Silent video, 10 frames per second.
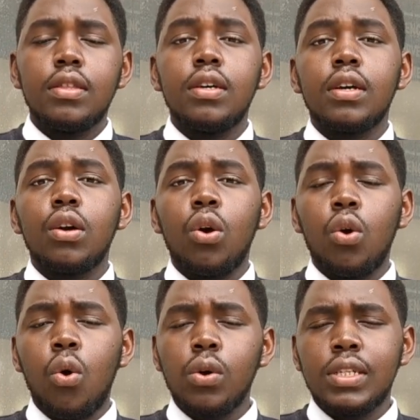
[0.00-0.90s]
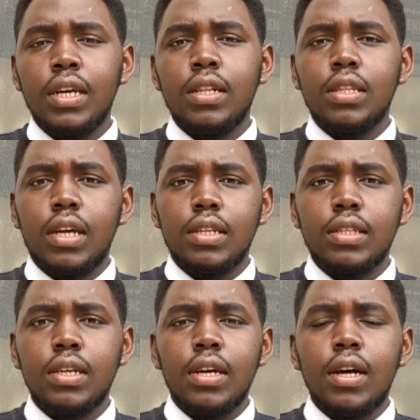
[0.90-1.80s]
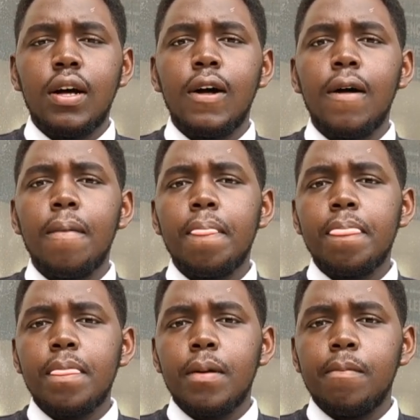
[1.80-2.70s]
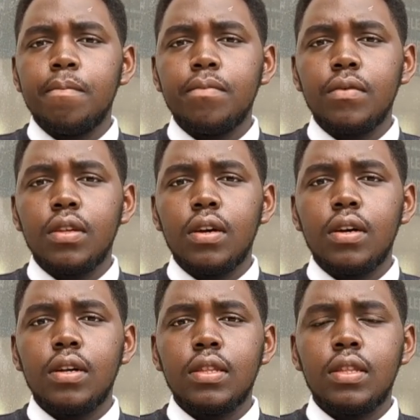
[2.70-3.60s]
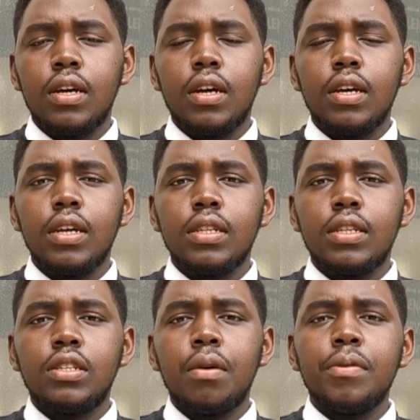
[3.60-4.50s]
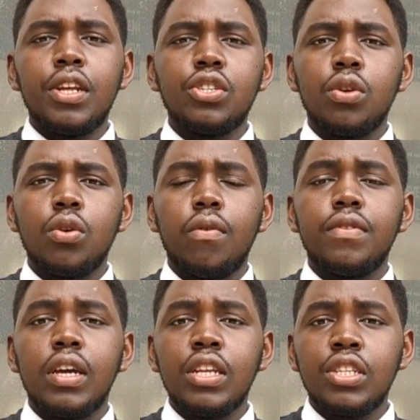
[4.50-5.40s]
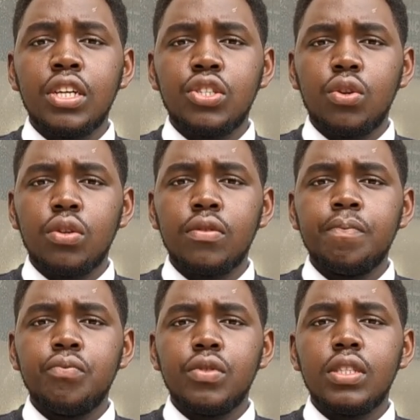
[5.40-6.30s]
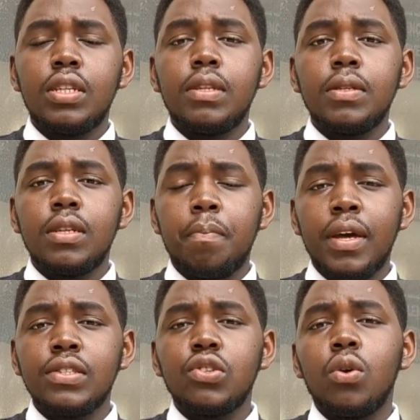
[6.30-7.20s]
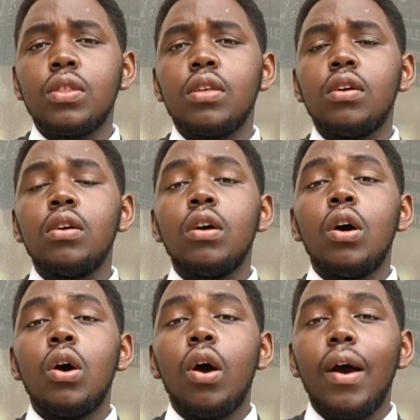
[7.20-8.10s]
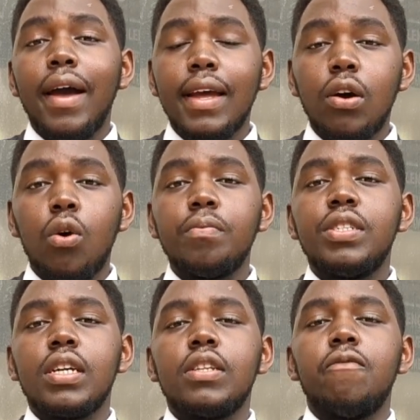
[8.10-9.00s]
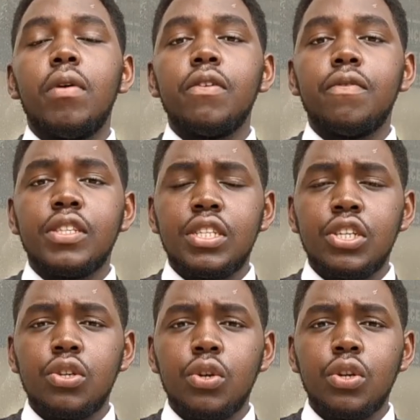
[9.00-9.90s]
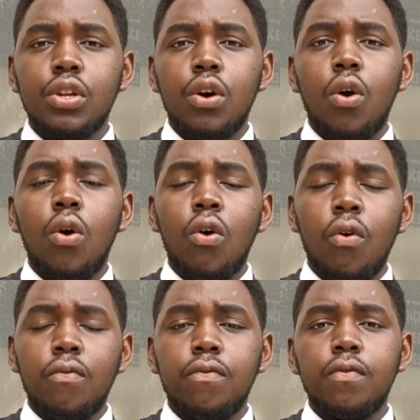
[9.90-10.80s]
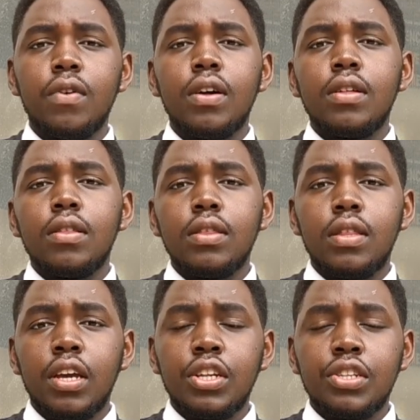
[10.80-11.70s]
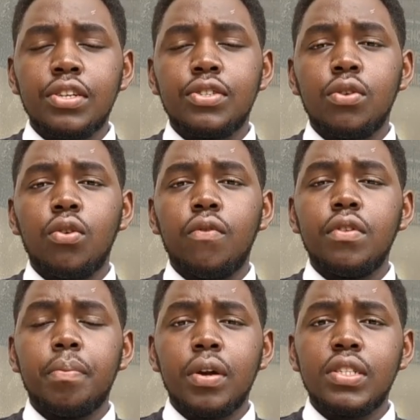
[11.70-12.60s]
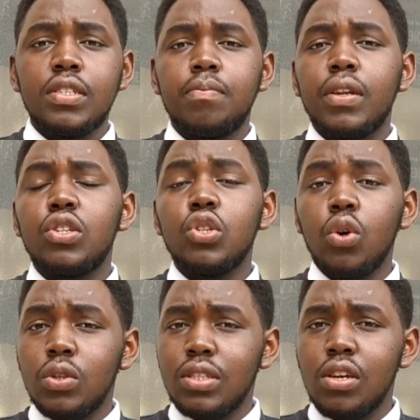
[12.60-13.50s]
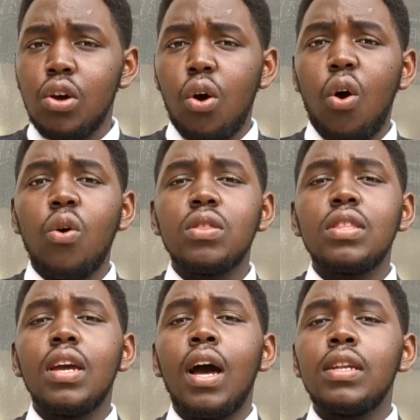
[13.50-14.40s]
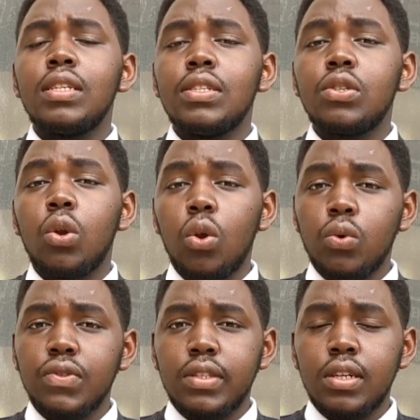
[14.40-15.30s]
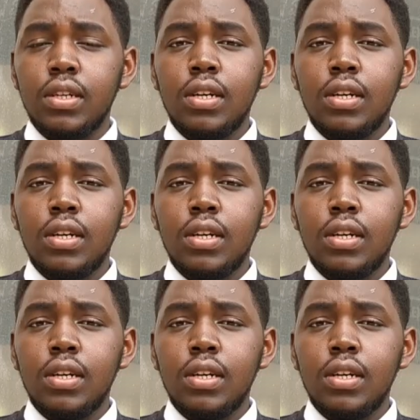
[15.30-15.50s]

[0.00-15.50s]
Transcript: the court held that the determination of the intention depends on the objective manifestation of the intention of the parties, but not on the undisclosed